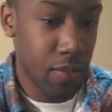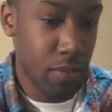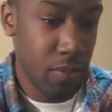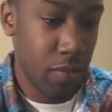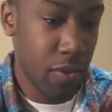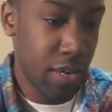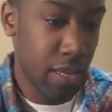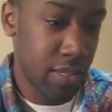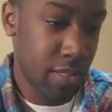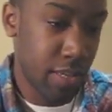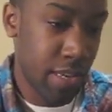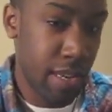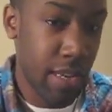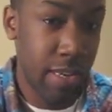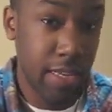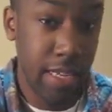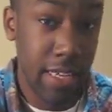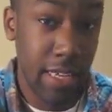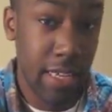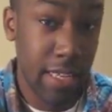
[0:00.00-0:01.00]
what is
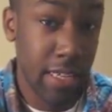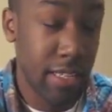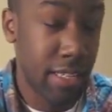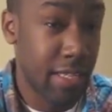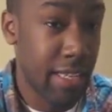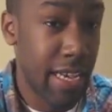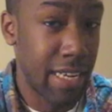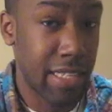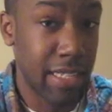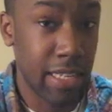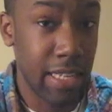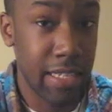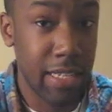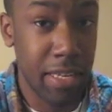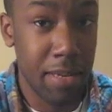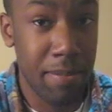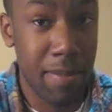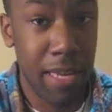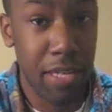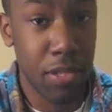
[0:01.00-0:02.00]
that, D. This is actually a
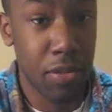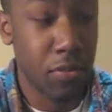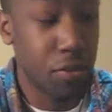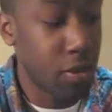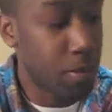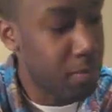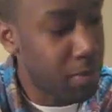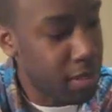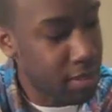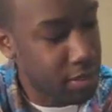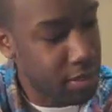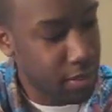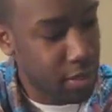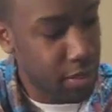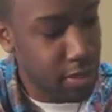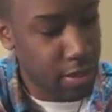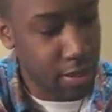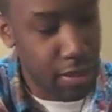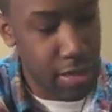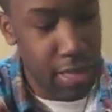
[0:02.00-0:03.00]
D major chord, but it's
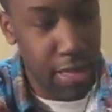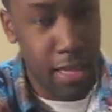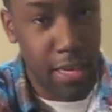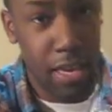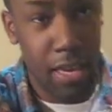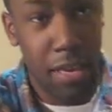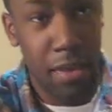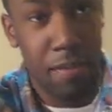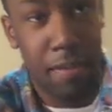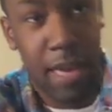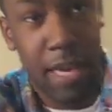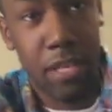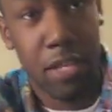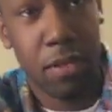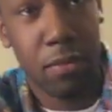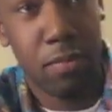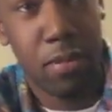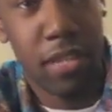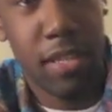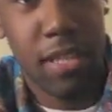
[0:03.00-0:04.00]
in the E
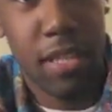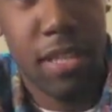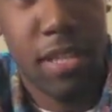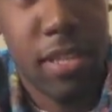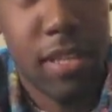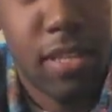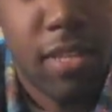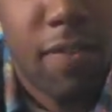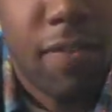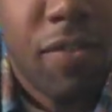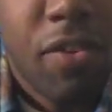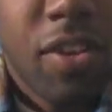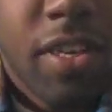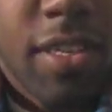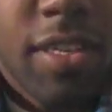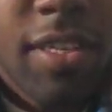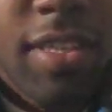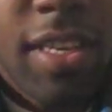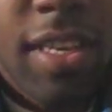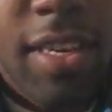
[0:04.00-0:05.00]
major position, if you
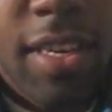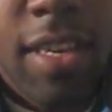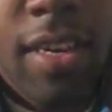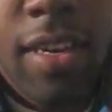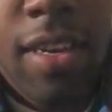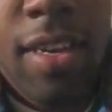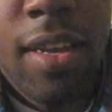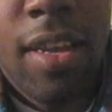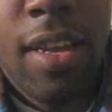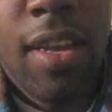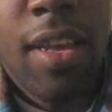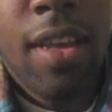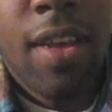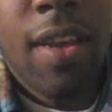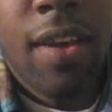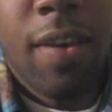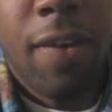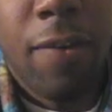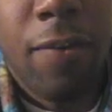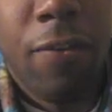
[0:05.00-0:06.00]
can see it.
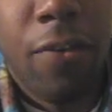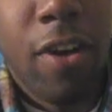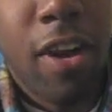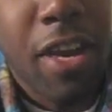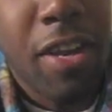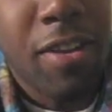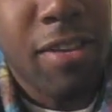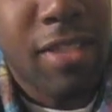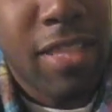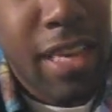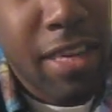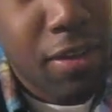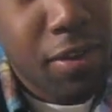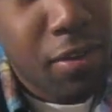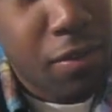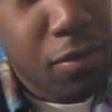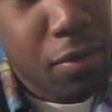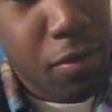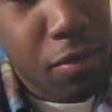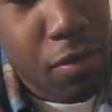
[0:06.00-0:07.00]
For all you
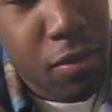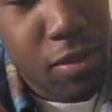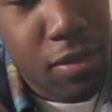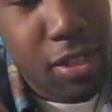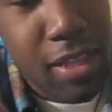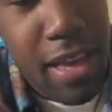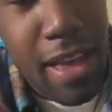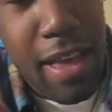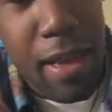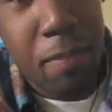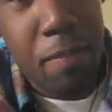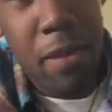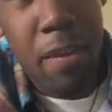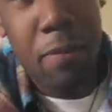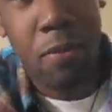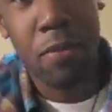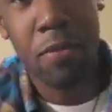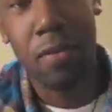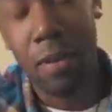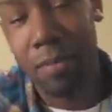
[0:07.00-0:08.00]
technical tab
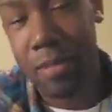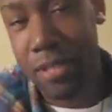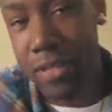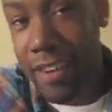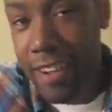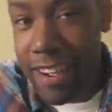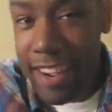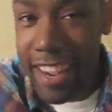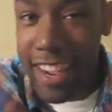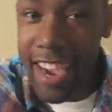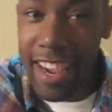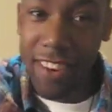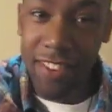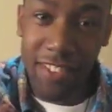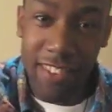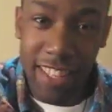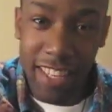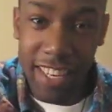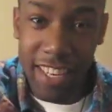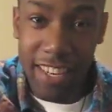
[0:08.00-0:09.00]
people, I'm sorry, I
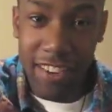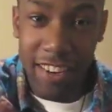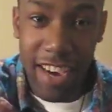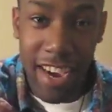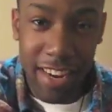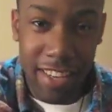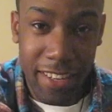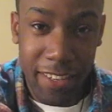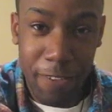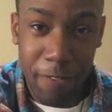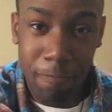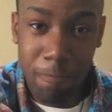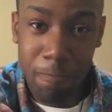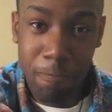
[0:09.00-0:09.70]
don't really know how to